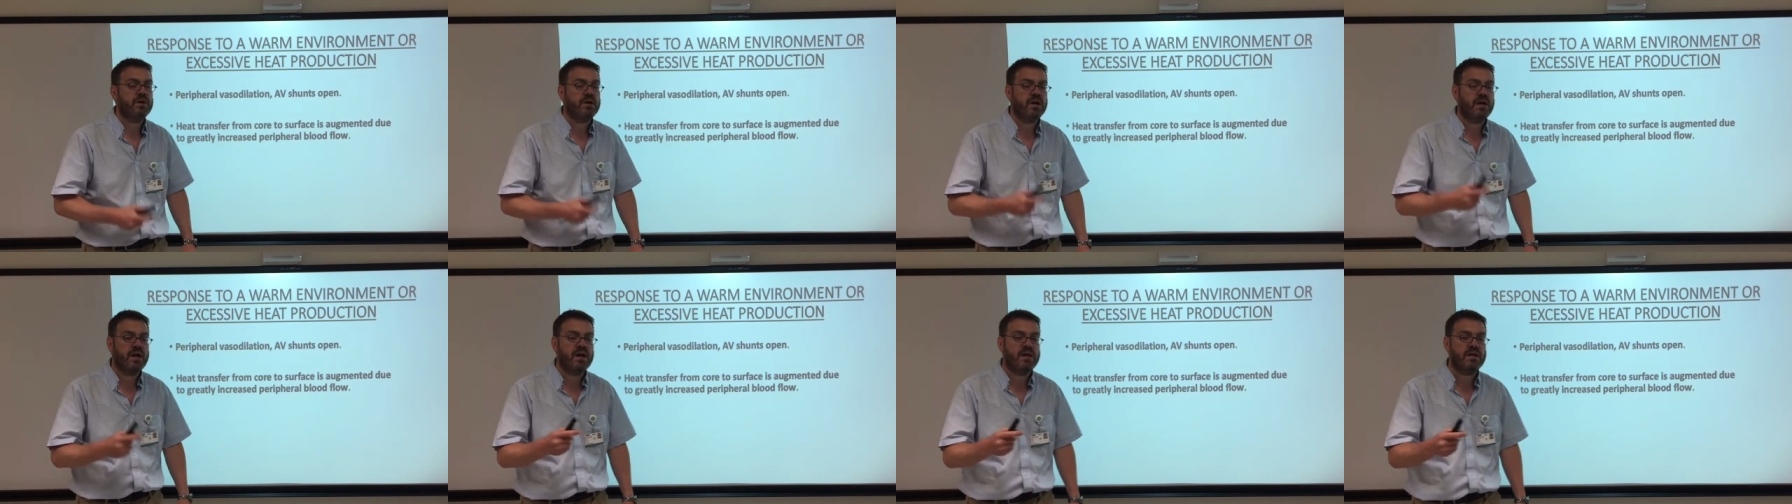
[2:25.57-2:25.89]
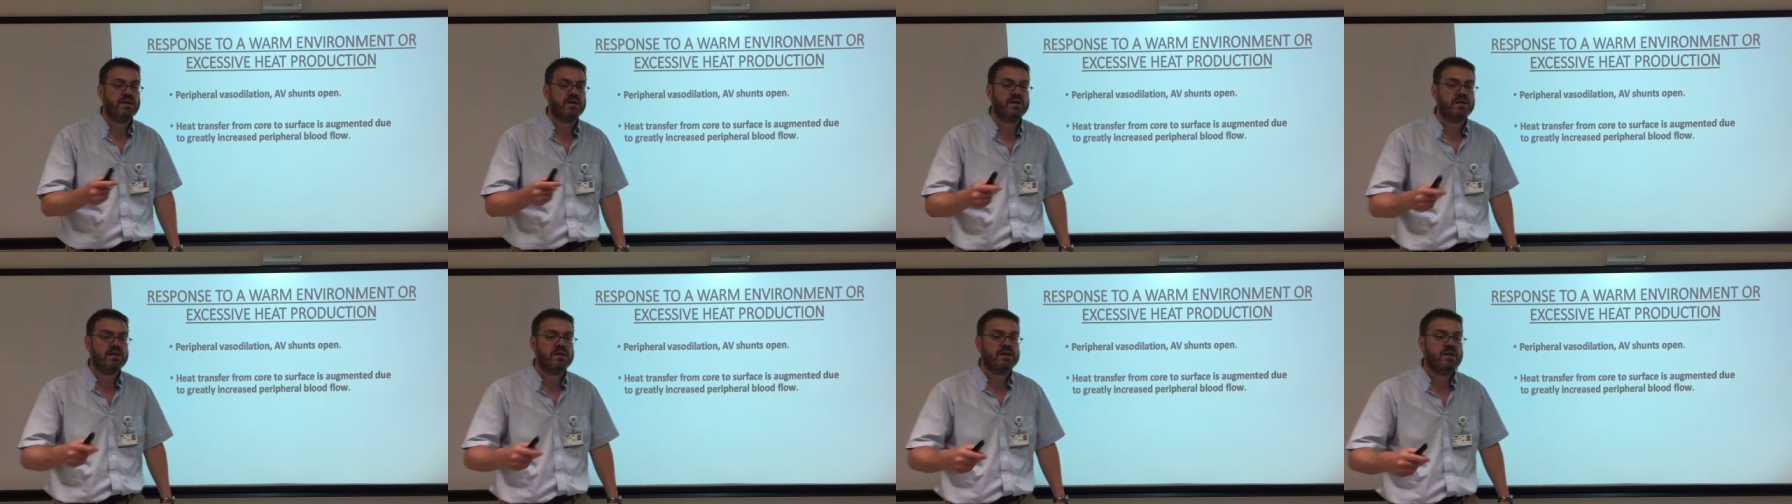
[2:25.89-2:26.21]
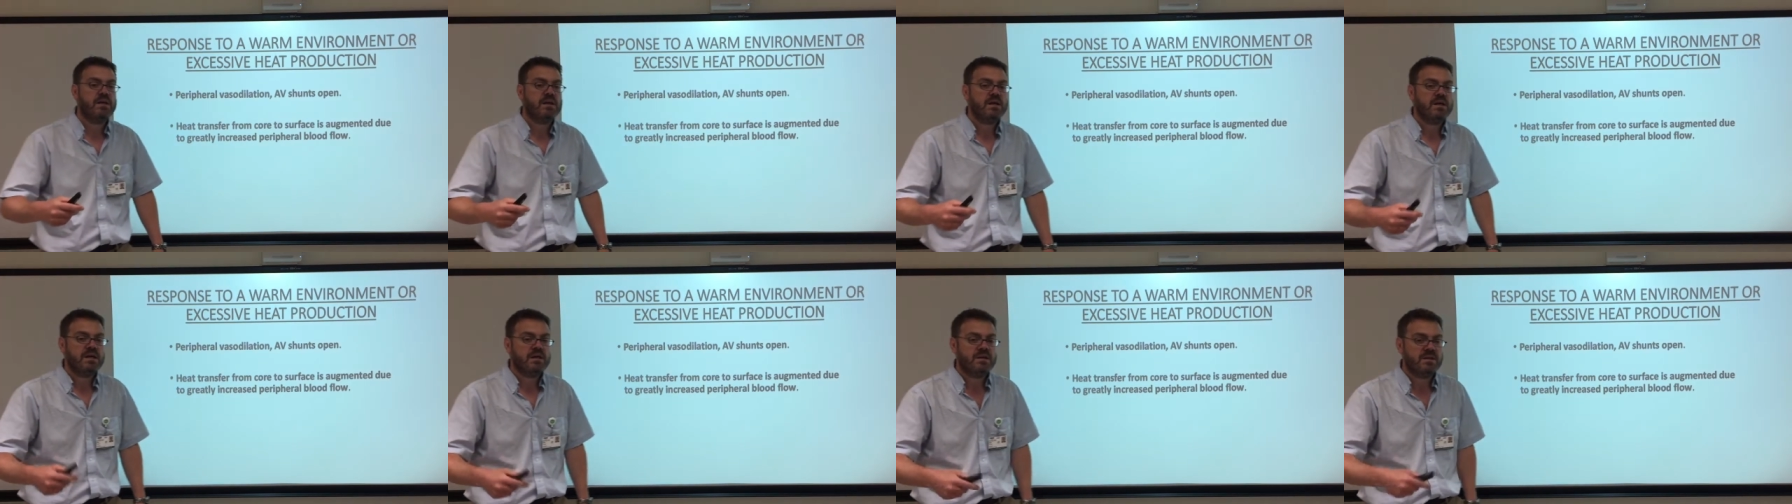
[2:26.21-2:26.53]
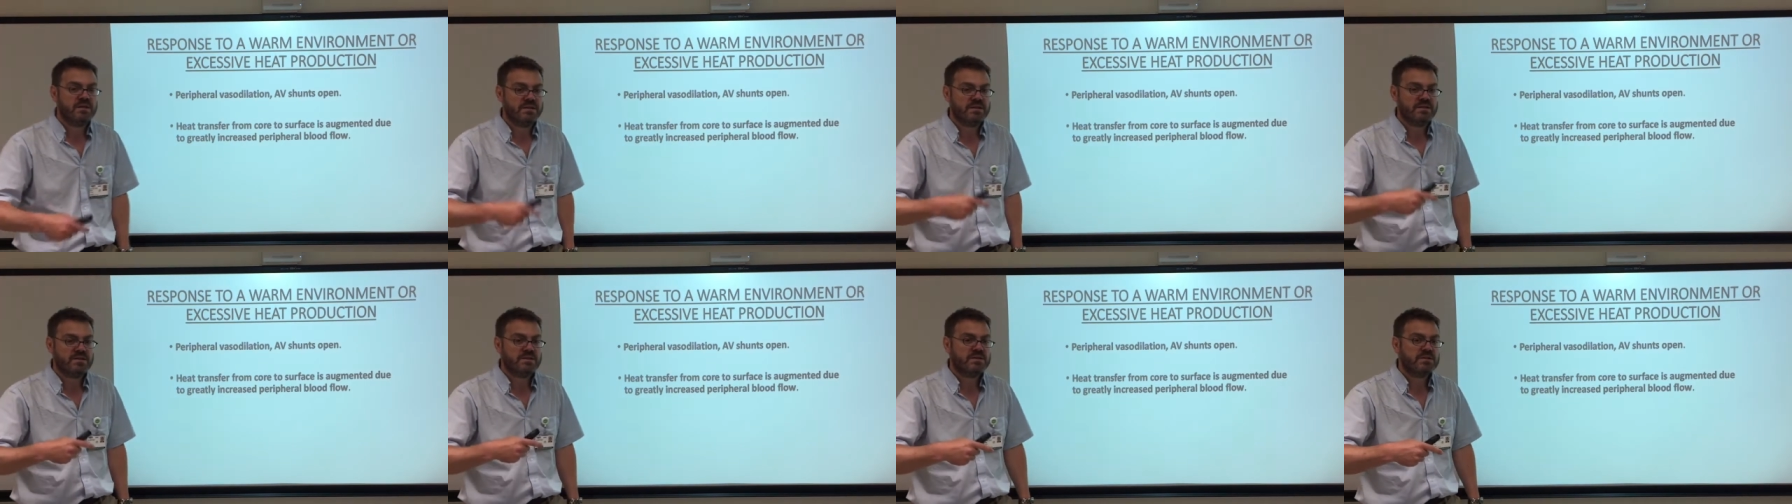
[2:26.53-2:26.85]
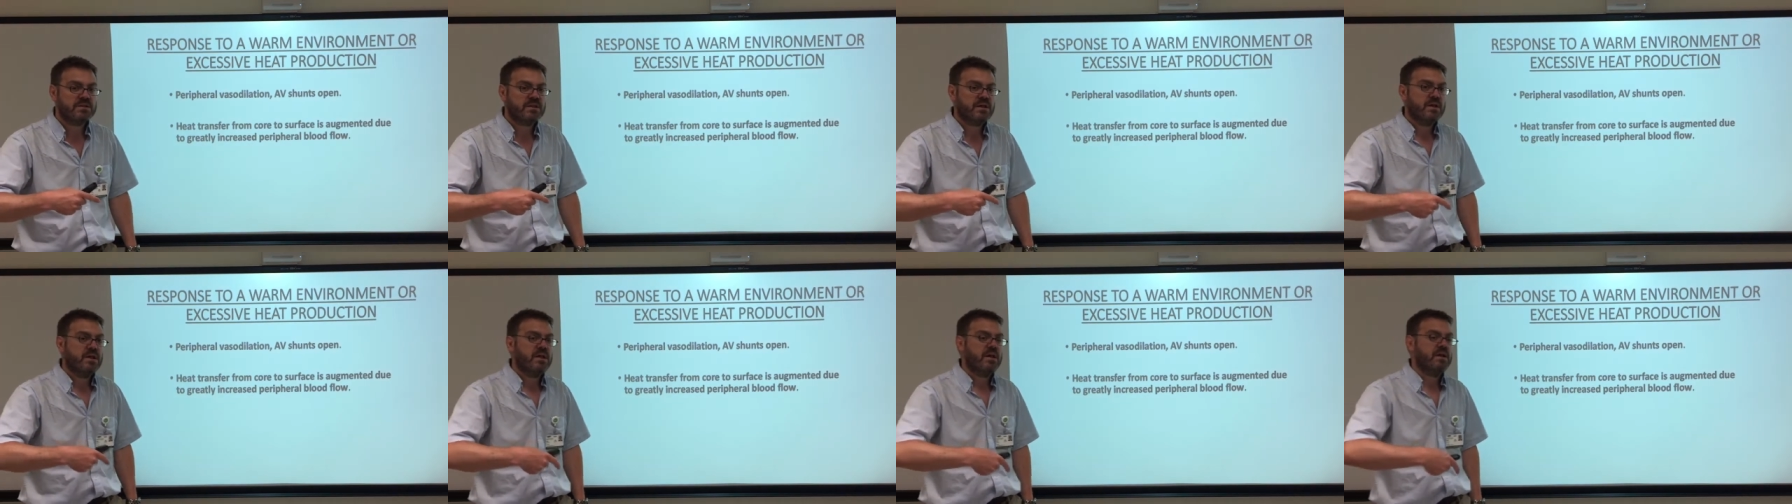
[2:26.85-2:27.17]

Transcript: Again, this